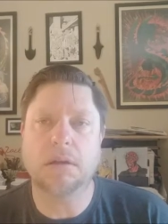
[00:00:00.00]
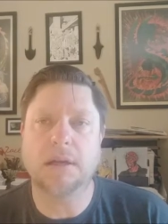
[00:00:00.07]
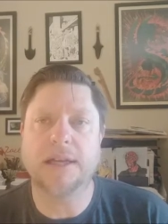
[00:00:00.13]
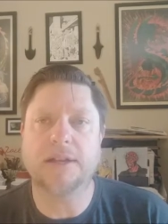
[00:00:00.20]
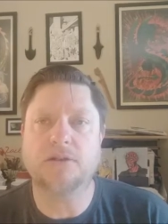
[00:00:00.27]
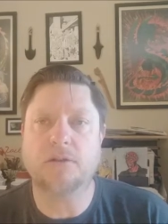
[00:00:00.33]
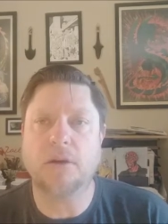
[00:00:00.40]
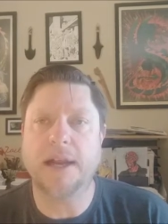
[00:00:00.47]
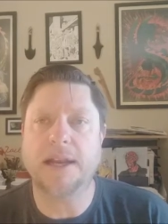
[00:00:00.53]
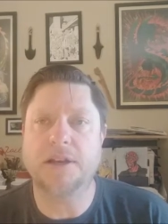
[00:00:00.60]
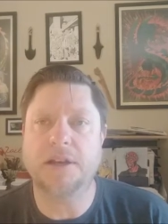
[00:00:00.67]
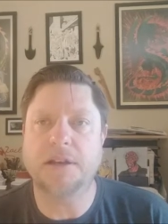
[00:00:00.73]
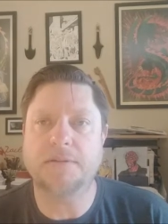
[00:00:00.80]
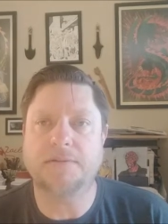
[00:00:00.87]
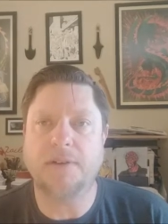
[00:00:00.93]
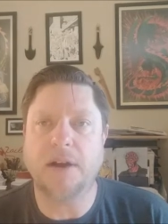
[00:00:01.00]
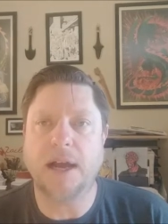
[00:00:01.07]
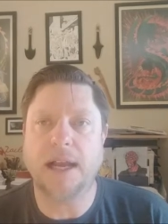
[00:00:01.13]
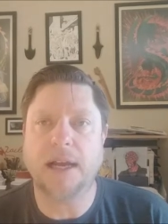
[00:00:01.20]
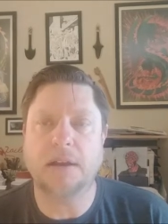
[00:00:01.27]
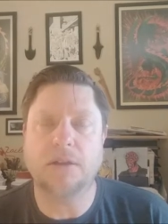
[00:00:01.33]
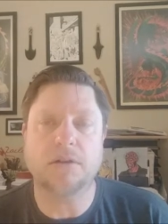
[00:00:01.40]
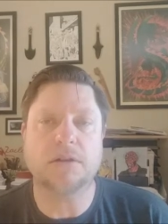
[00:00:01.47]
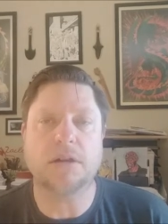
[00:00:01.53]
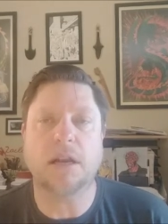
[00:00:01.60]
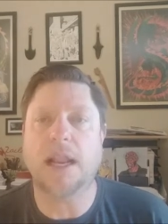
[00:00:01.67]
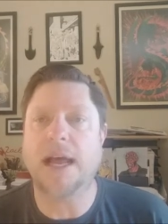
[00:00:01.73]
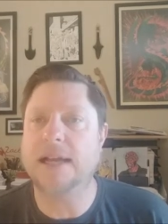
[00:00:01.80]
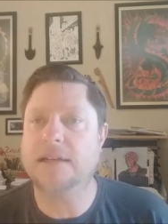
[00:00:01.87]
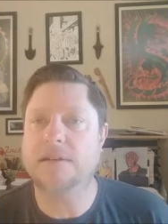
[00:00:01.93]
it's trying to define. There's
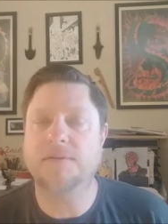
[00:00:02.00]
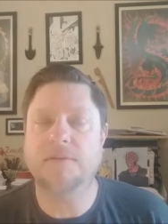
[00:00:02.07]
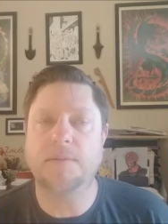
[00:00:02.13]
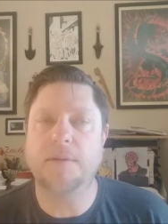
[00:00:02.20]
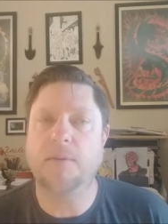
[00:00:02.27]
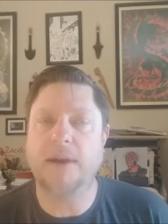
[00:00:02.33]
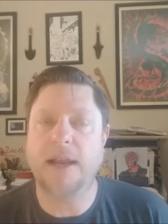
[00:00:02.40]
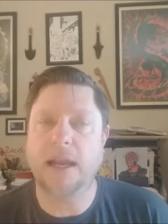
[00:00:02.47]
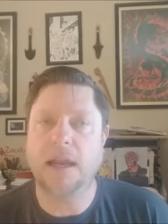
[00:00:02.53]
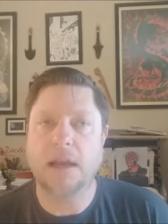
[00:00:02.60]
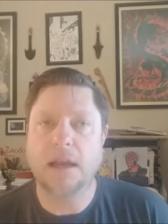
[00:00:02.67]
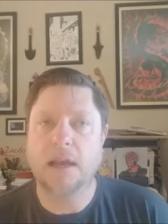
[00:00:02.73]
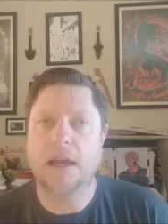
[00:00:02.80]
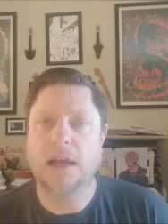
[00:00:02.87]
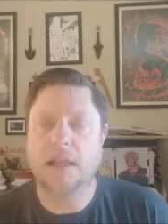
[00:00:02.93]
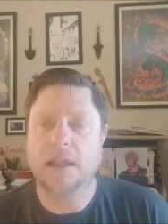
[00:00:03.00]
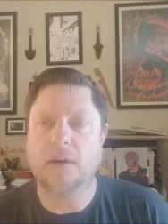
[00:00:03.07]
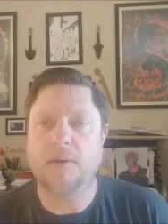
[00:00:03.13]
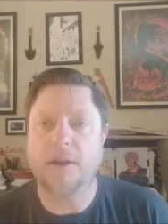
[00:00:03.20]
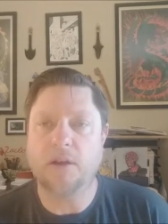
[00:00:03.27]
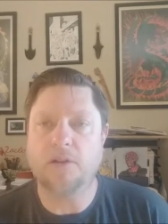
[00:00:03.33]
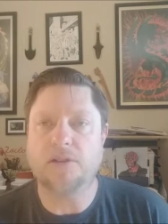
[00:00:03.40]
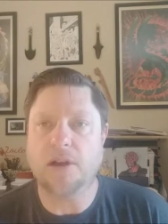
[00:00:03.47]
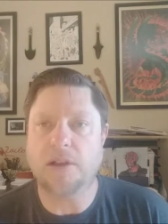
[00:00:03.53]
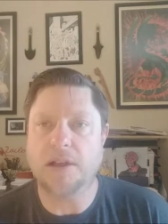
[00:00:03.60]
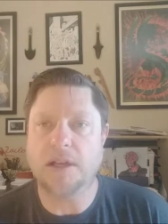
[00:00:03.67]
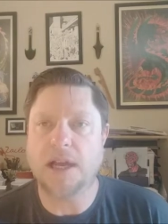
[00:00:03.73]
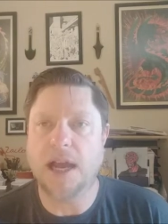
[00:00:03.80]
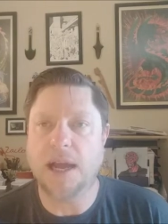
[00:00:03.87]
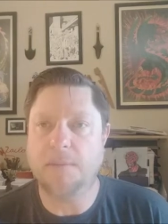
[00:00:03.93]
lots of them that we use all the
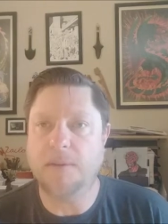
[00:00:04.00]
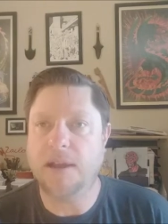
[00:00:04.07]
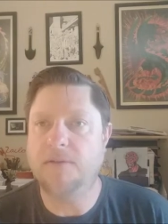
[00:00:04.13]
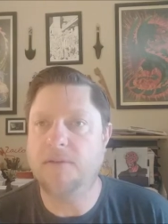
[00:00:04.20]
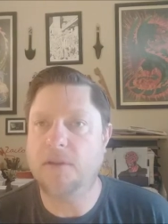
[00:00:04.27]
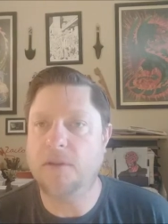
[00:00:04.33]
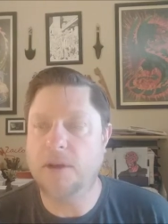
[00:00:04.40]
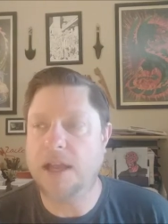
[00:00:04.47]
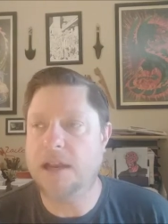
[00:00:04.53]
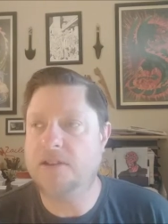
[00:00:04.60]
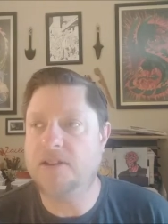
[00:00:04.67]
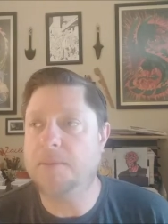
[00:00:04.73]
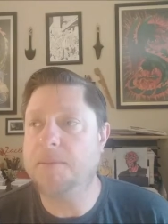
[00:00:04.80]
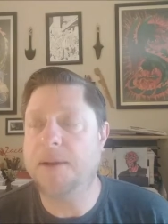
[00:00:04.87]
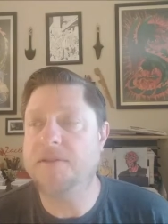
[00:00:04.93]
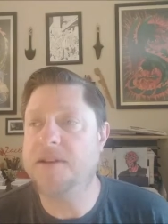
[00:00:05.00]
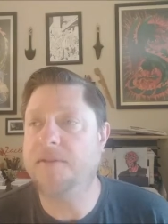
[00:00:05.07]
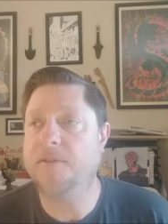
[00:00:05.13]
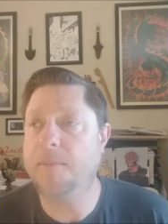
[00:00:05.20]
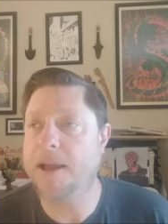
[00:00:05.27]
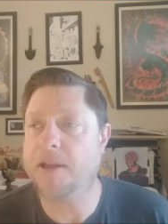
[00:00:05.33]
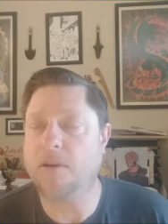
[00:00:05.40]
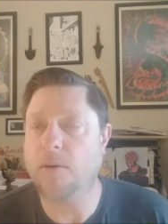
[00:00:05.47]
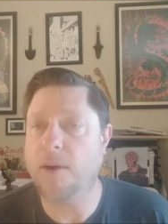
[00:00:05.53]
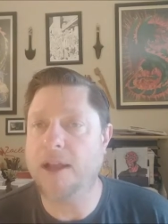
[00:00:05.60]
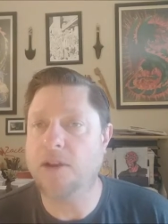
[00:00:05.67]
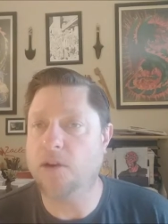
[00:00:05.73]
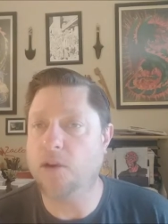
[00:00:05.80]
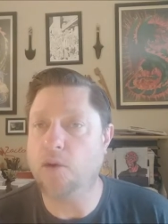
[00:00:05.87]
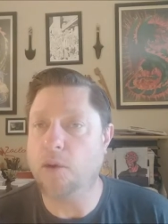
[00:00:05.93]
time, even though, and sometimes even make their way
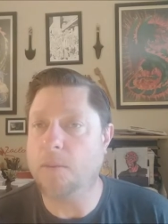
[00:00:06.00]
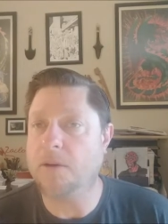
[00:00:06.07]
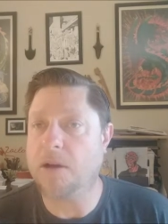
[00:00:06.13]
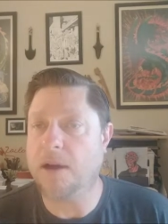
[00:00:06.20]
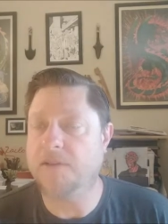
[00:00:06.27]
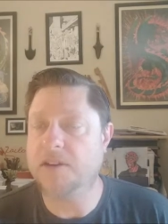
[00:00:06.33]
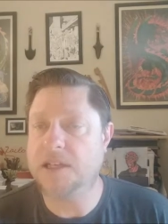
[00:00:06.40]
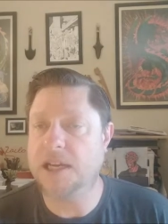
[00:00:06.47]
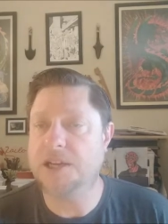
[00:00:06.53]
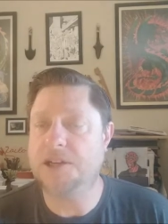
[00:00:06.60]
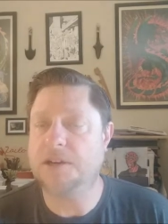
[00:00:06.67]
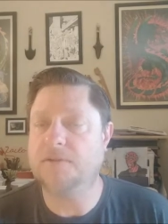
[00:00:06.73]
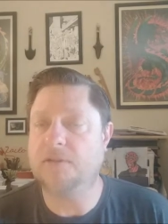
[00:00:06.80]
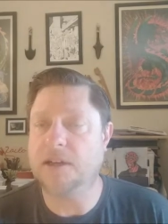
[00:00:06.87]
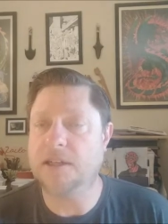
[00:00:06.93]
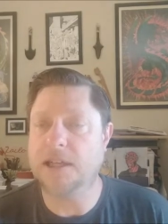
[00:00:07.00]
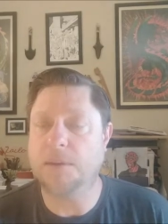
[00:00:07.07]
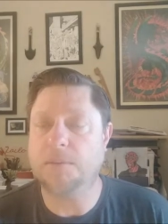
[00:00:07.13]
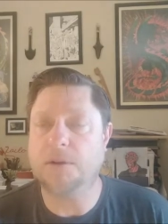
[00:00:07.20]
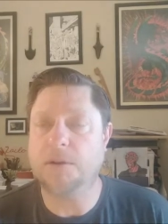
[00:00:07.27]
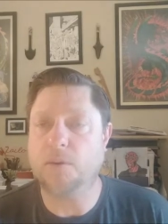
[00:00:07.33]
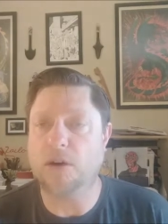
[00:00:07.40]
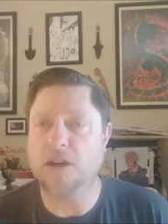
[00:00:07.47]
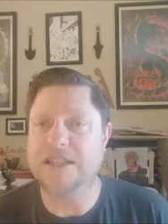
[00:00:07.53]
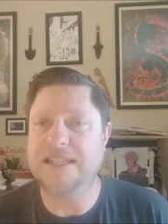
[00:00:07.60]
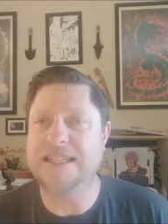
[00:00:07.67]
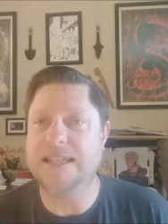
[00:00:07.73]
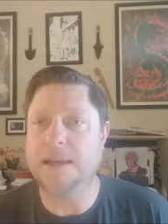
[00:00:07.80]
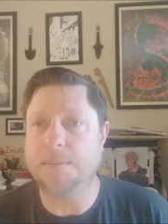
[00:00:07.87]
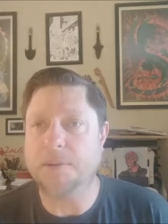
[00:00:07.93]
into normal conversation. For example, the word
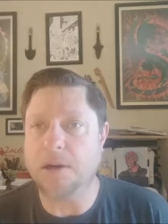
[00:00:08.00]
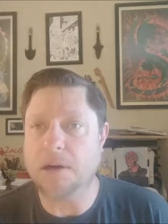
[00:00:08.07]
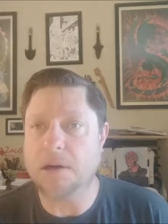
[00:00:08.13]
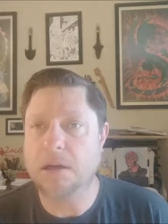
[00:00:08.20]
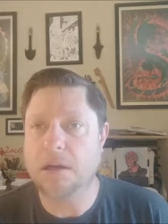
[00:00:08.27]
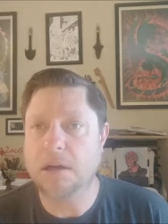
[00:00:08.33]
zipper,